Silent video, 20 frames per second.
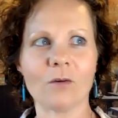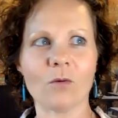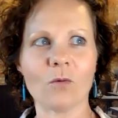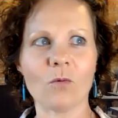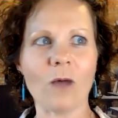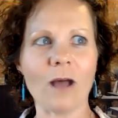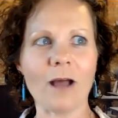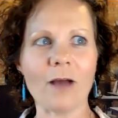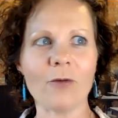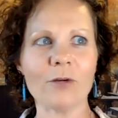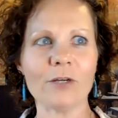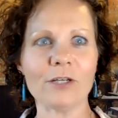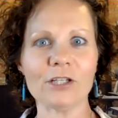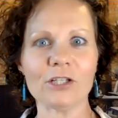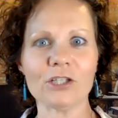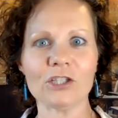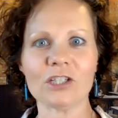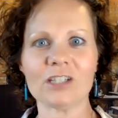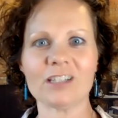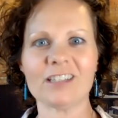why wouldn't
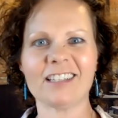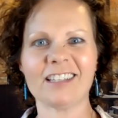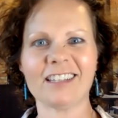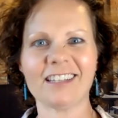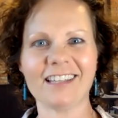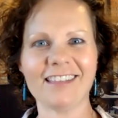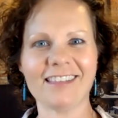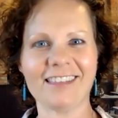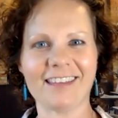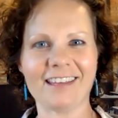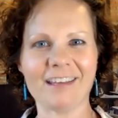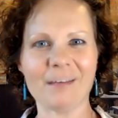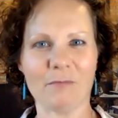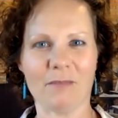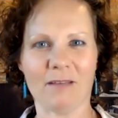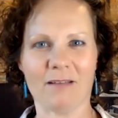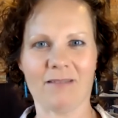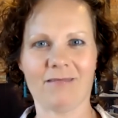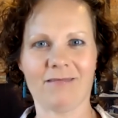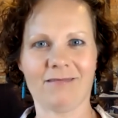you just delete the
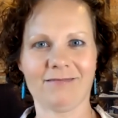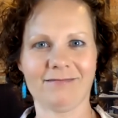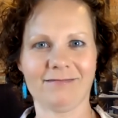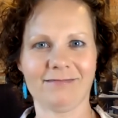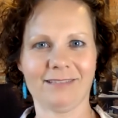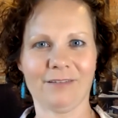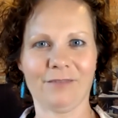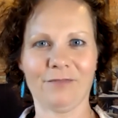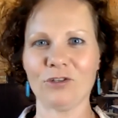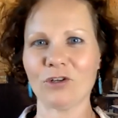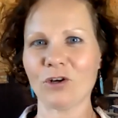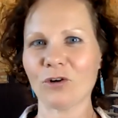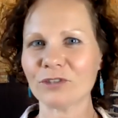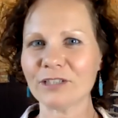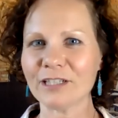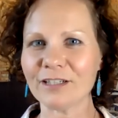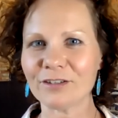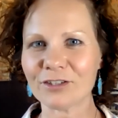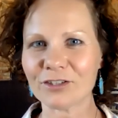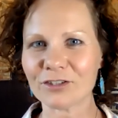email? If you don't
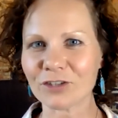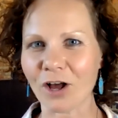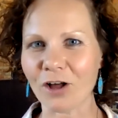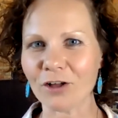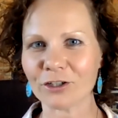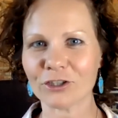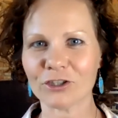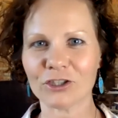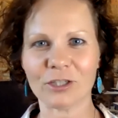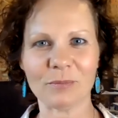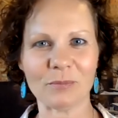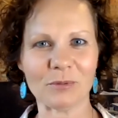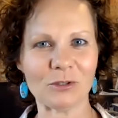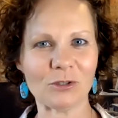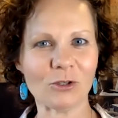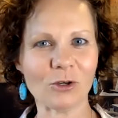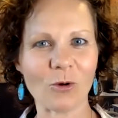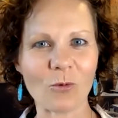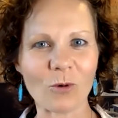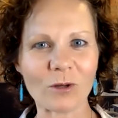need the scholarship and
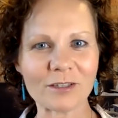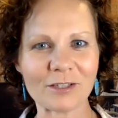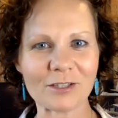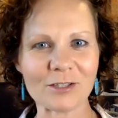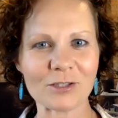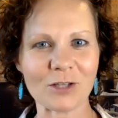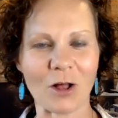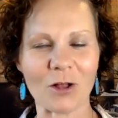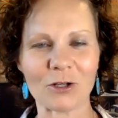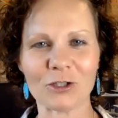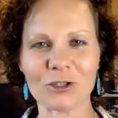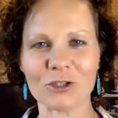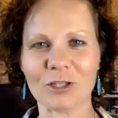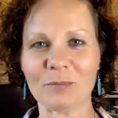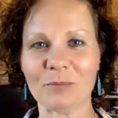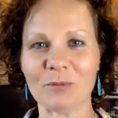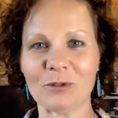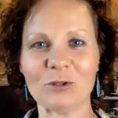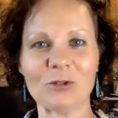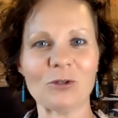you don't want the
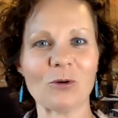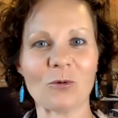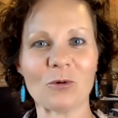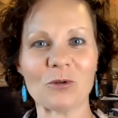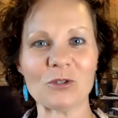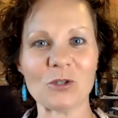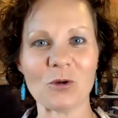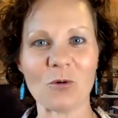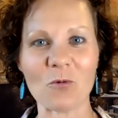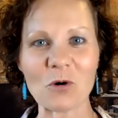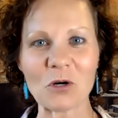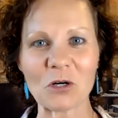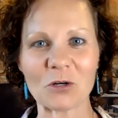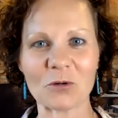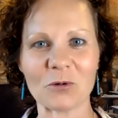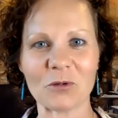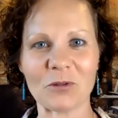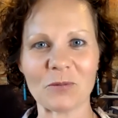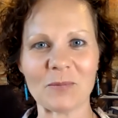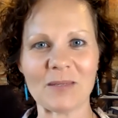scholarship and you don't want to work
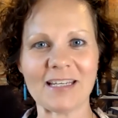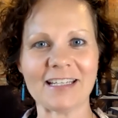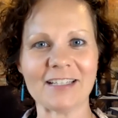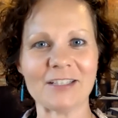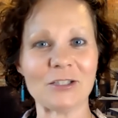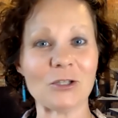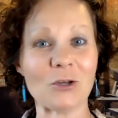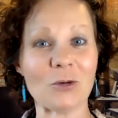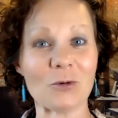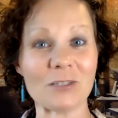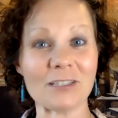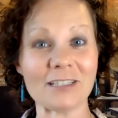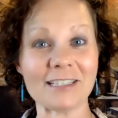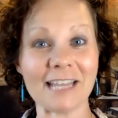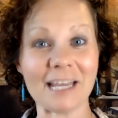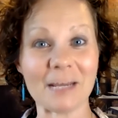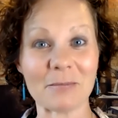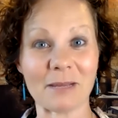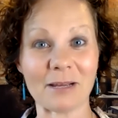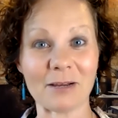with me and you don't want to
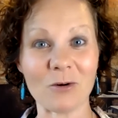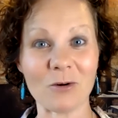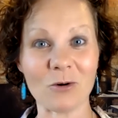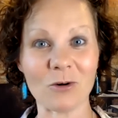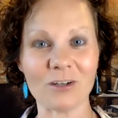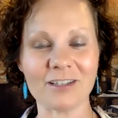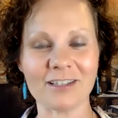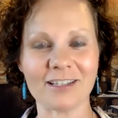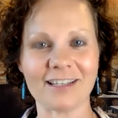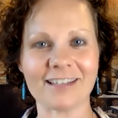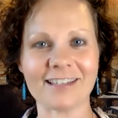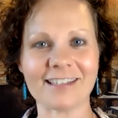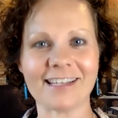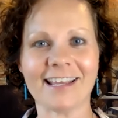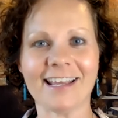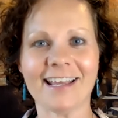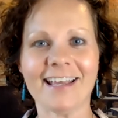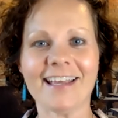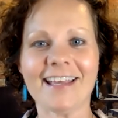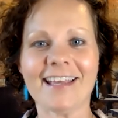take my courses,
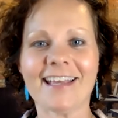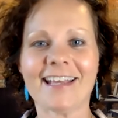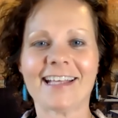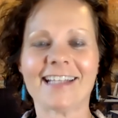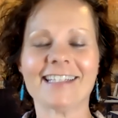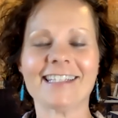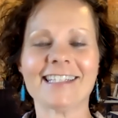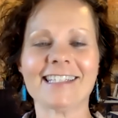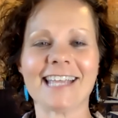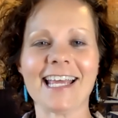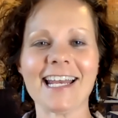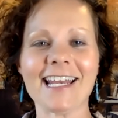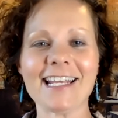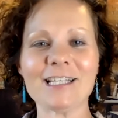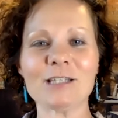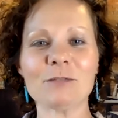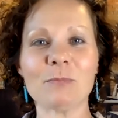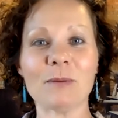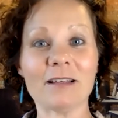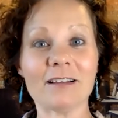instead,
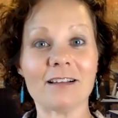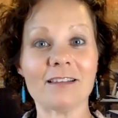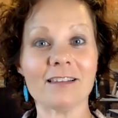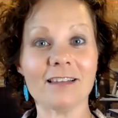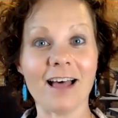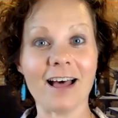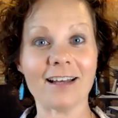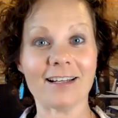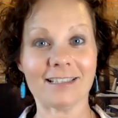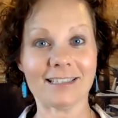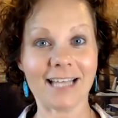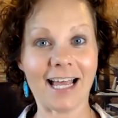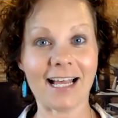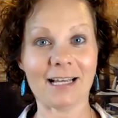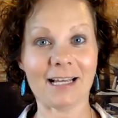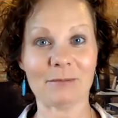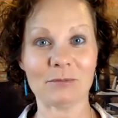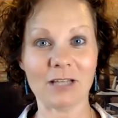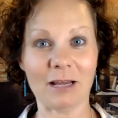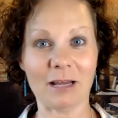he spent a lot of
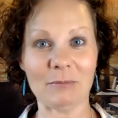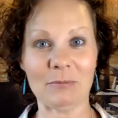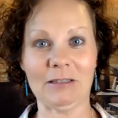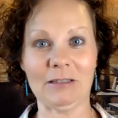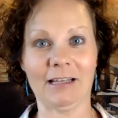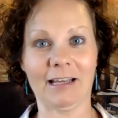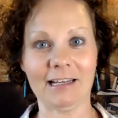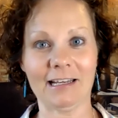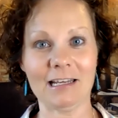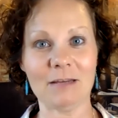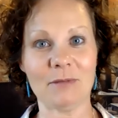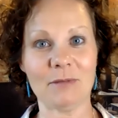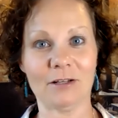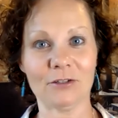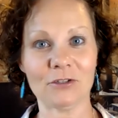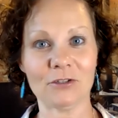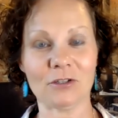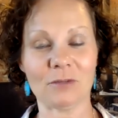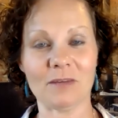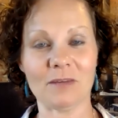time typing that
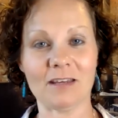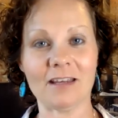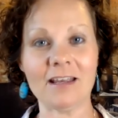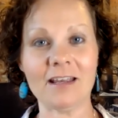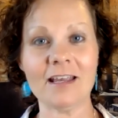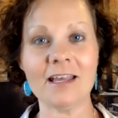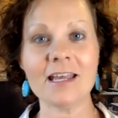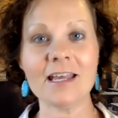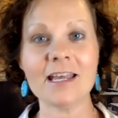email to me